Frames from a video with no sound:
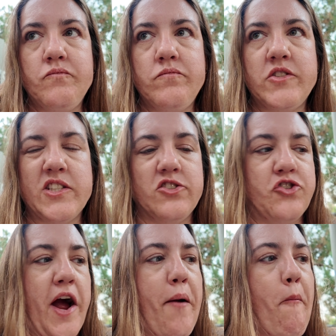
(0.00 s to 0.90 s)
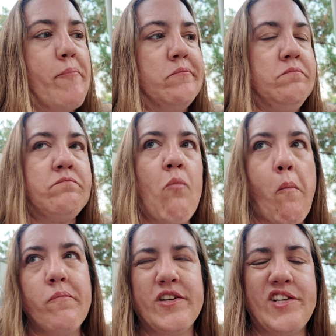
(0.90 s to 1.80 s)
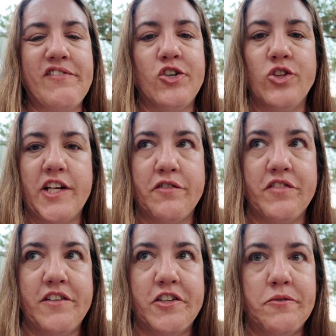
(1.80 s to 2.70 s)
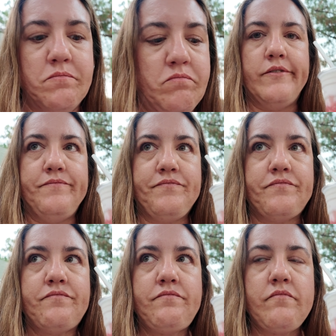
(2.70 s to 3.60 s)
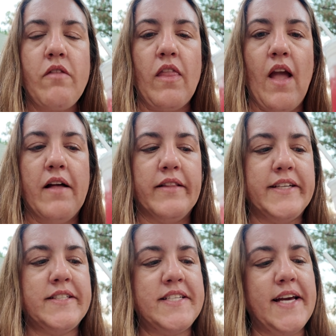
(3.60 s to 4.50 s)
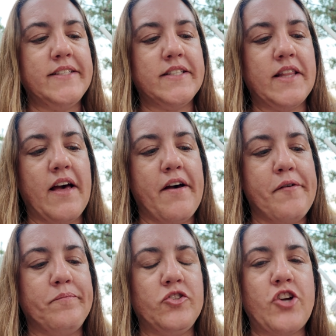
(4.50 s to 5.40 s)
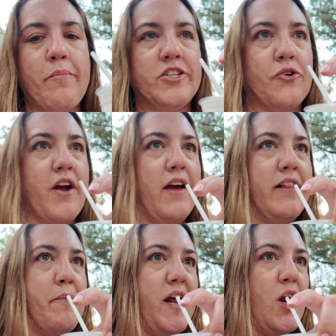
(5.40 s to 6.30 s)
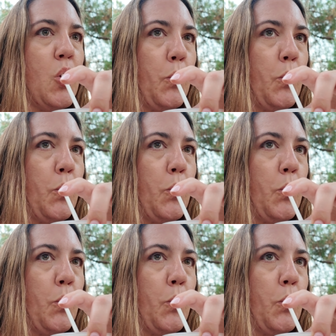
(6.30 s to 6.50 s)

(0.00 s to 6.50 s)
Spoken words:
It's a little dry. It doesn't have a whole lot of flavor. Let's taste the strawberry shortcake lemonade.